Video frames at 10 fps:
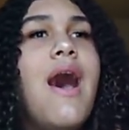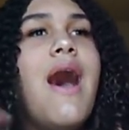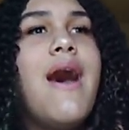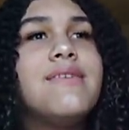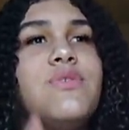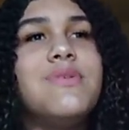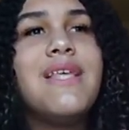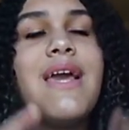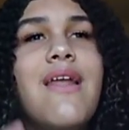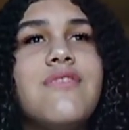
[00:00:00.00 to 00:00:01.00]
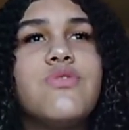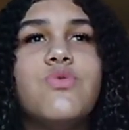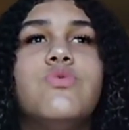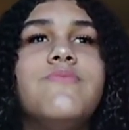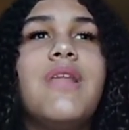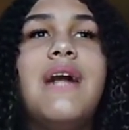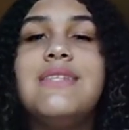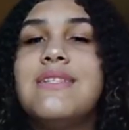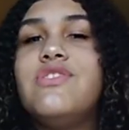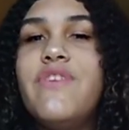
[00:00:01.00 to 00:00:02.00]
as soon as I got out of school, I
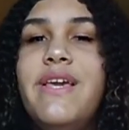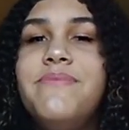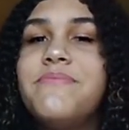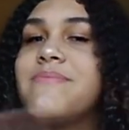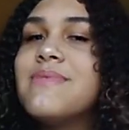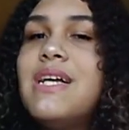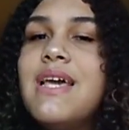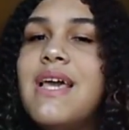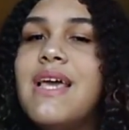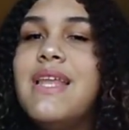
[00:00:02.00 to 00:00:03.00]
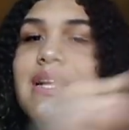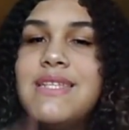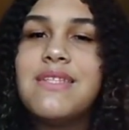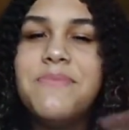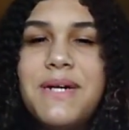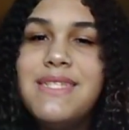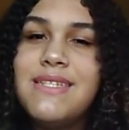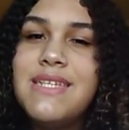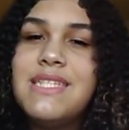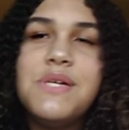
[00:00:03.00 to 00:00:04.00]
took the train, then I took the
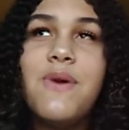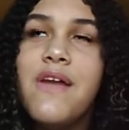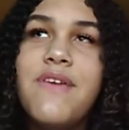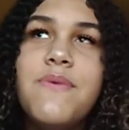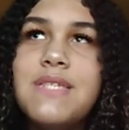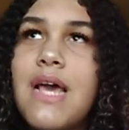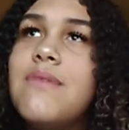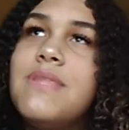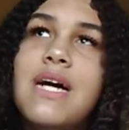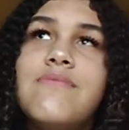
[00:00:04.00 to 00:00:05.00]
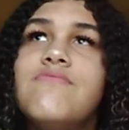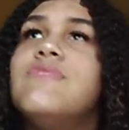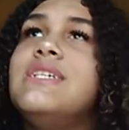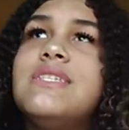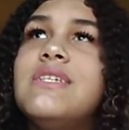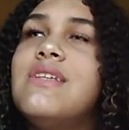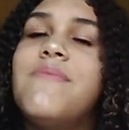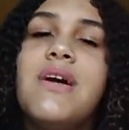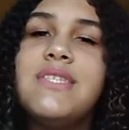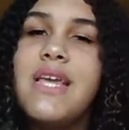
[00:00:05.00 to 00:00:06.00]
bus to wherever he was at. I'm
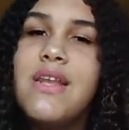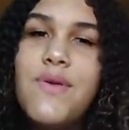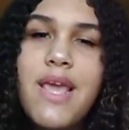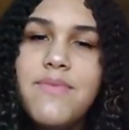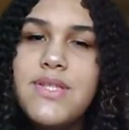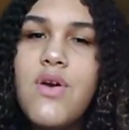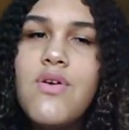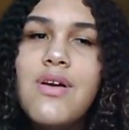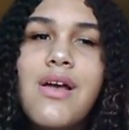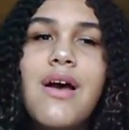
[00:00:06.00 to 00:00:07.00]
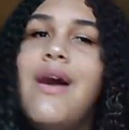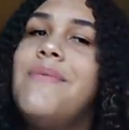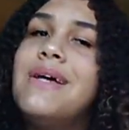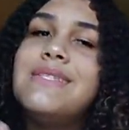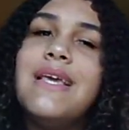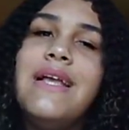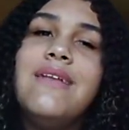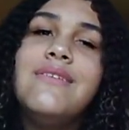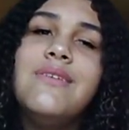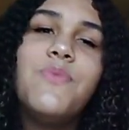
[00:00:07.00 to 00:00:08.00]
not saying no names though. I'm not
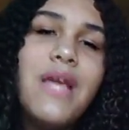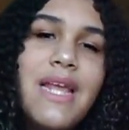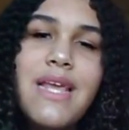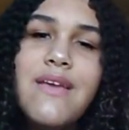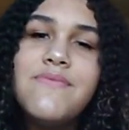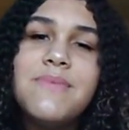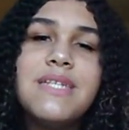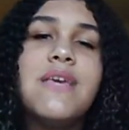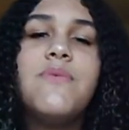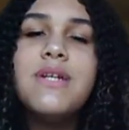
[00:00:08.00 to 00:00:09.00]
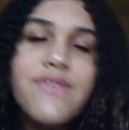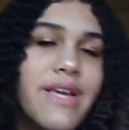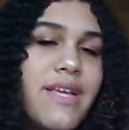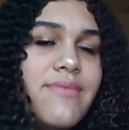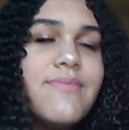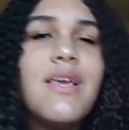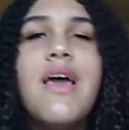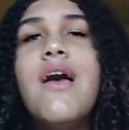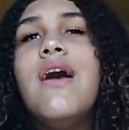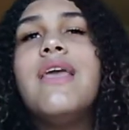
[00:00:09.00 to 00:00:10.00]
saying where he lived, not saying what train.
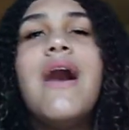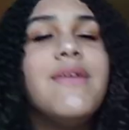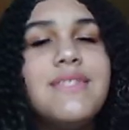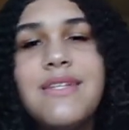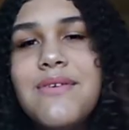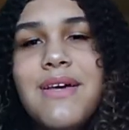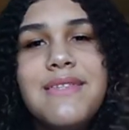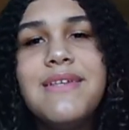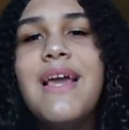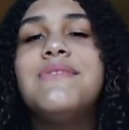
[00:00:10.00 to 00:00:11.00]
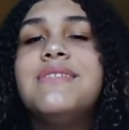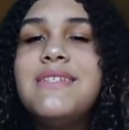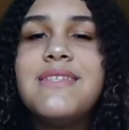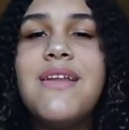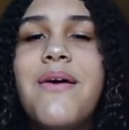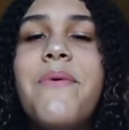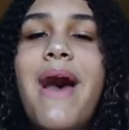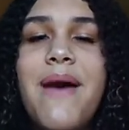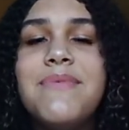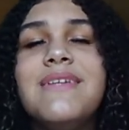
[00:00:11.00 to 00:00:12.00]
Y'all need to know nothing. Y'all just need to know what
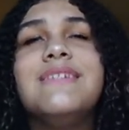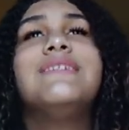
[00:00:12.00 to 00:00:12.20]
happened.